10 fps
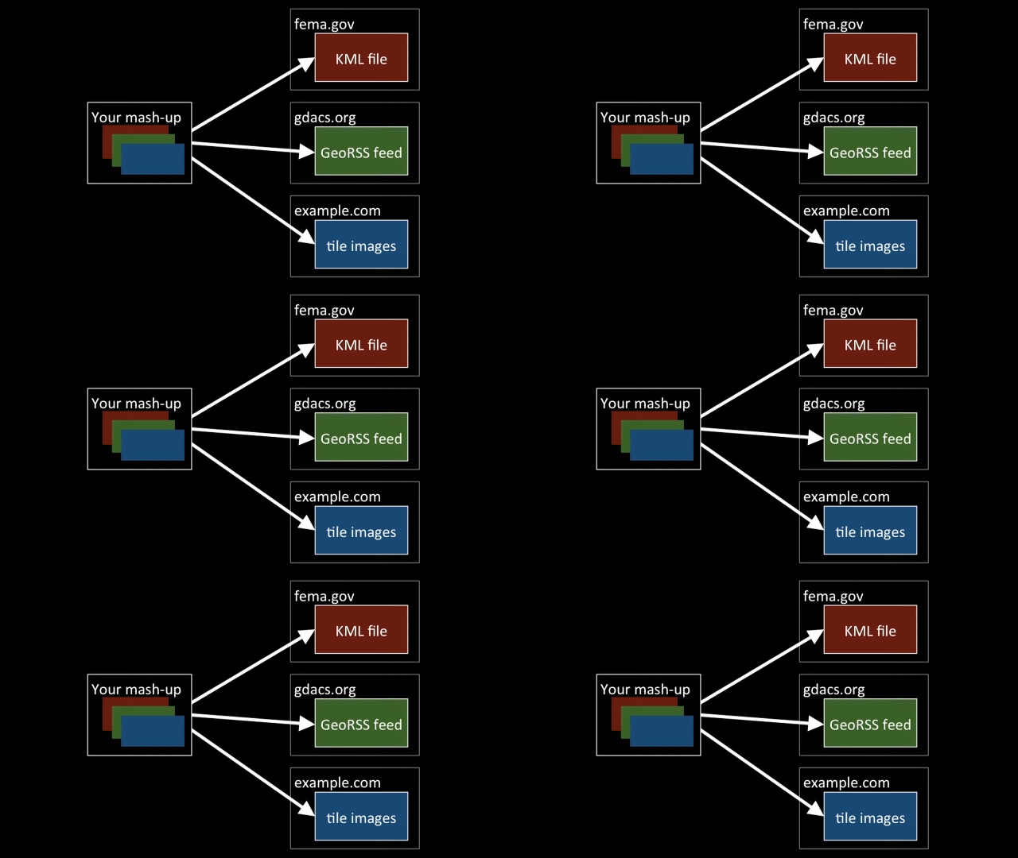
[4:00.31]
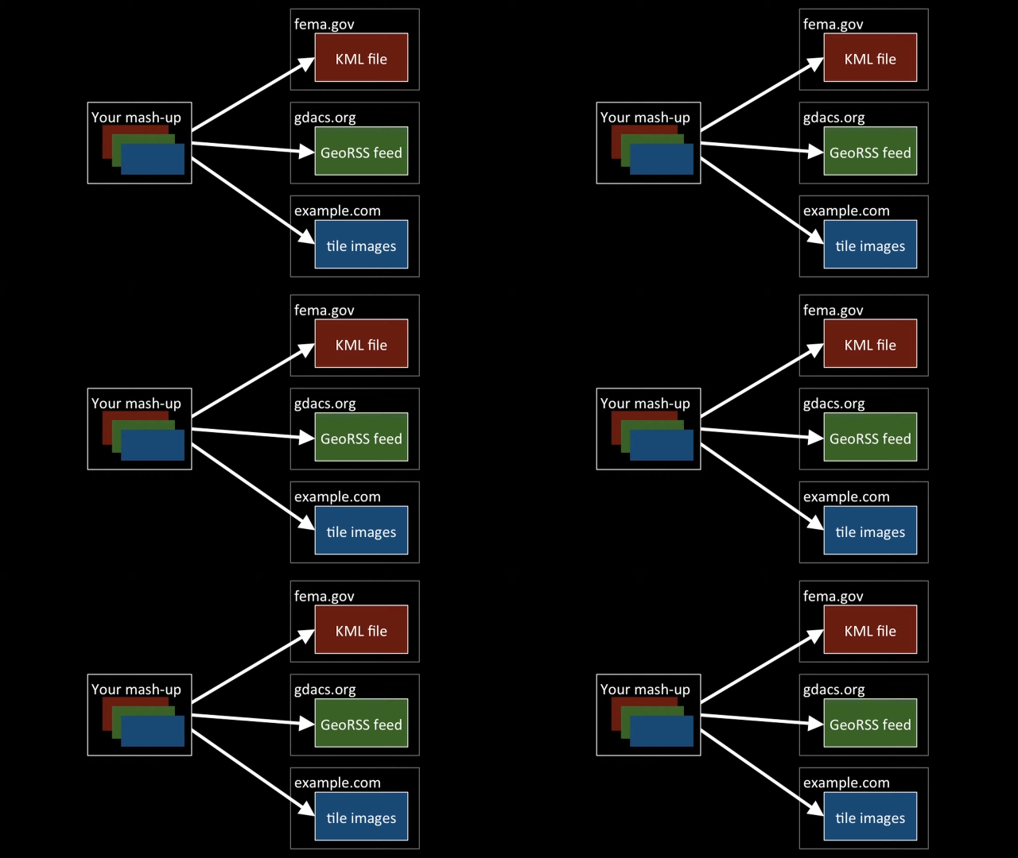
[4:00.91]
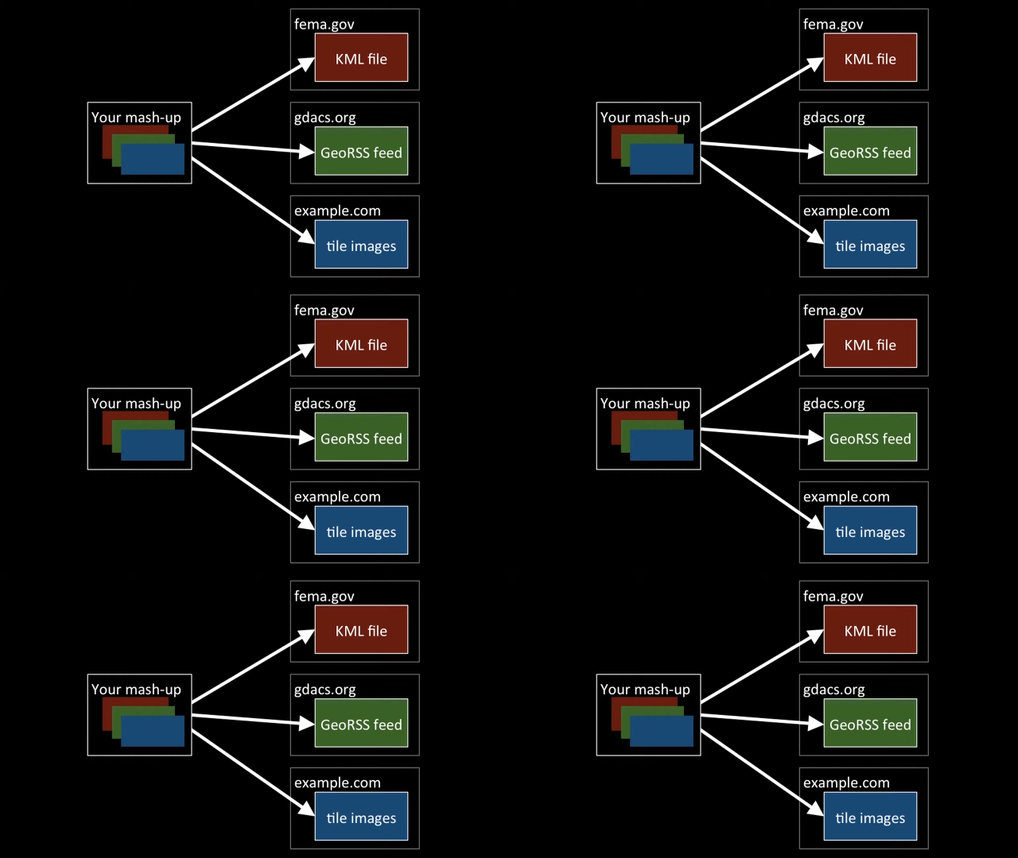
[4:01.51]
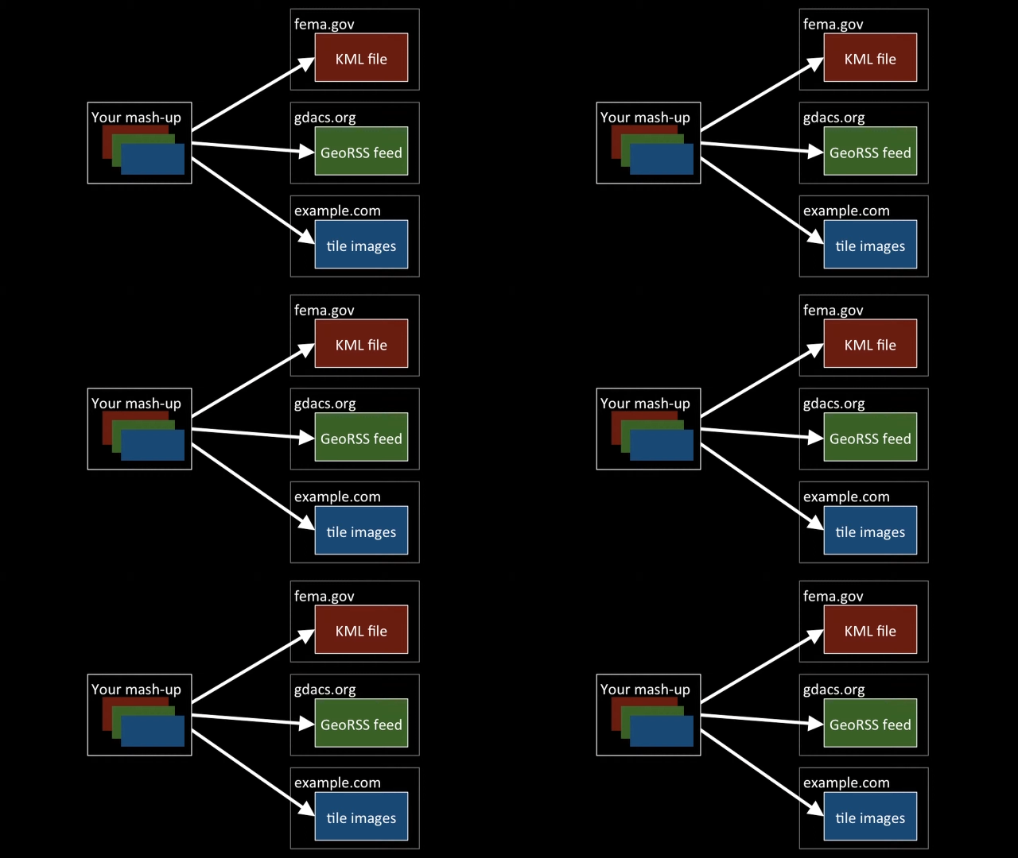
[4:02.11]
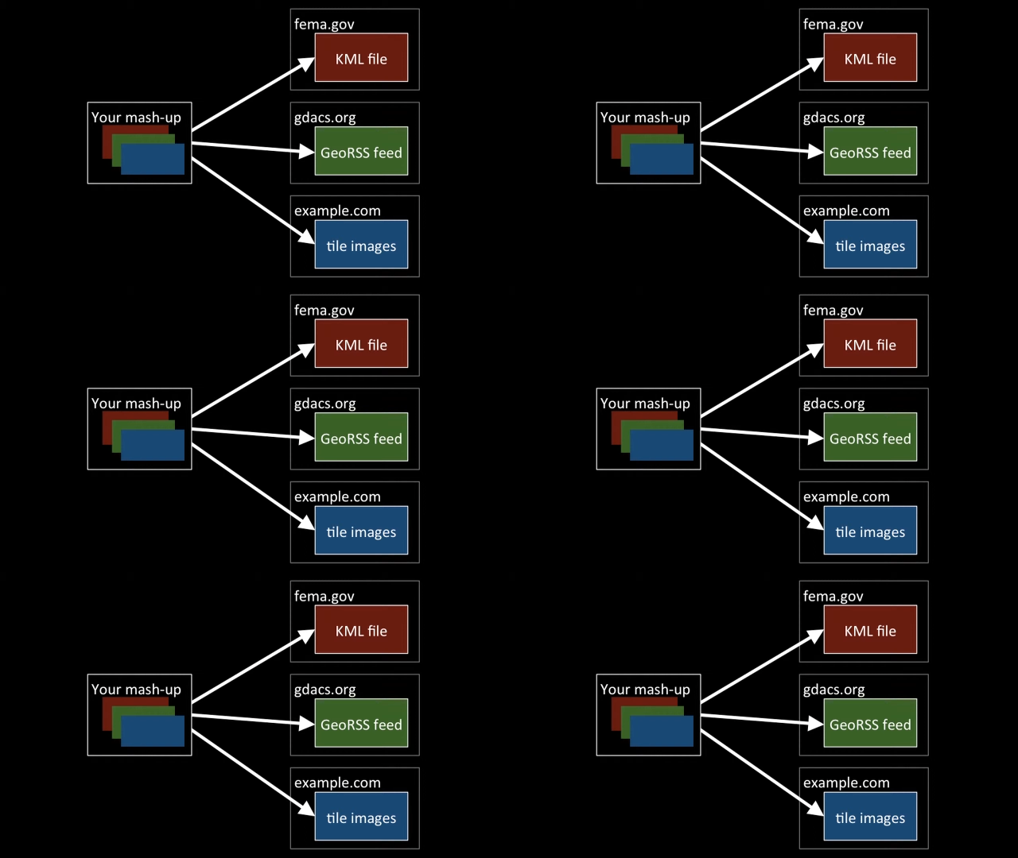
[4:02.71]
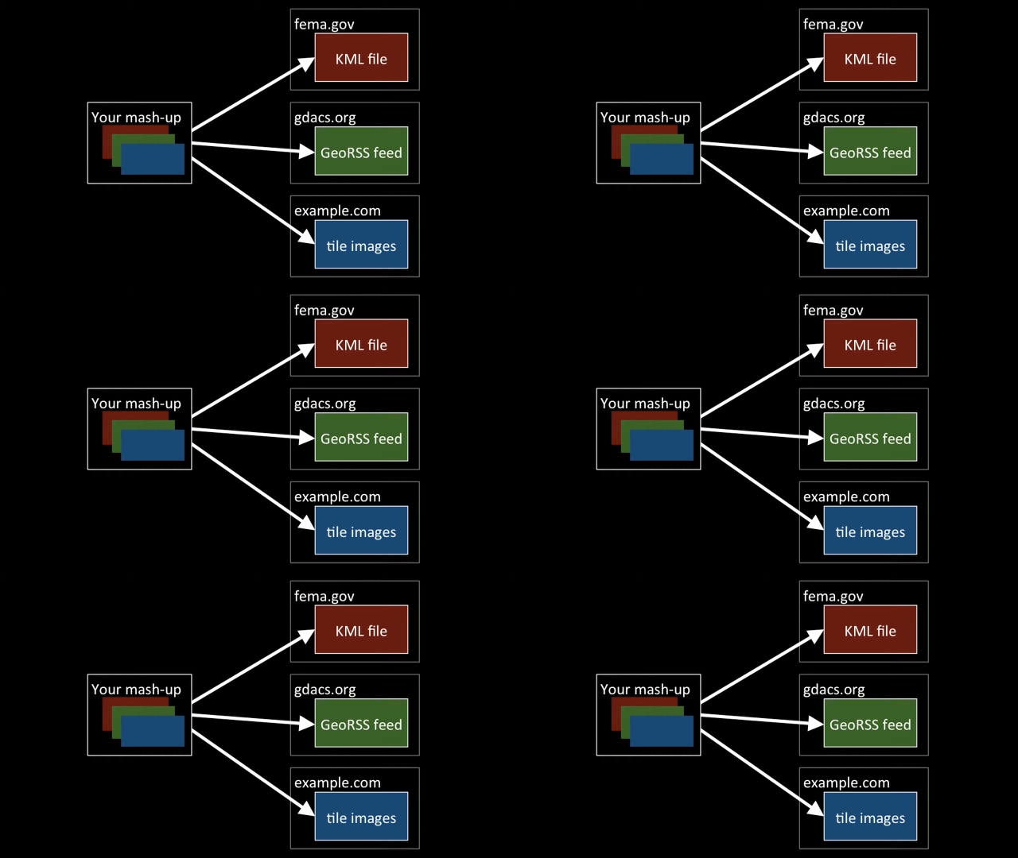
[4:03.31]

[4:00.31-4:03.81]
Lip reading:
[unreadable: no face in view]